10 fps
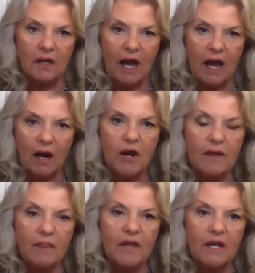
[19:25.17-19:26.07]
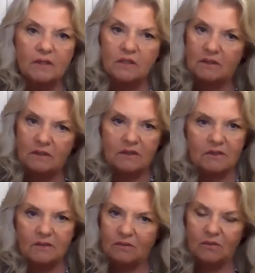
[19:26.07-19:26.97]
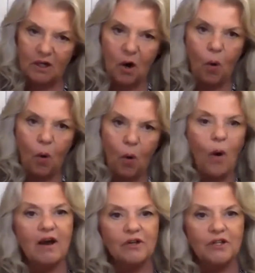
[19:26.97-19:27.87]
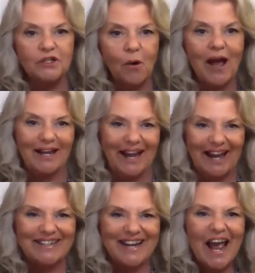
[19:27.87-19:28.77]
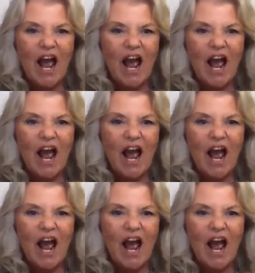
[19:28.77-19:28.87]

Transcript: and are in the, you know, whatever, the toilet,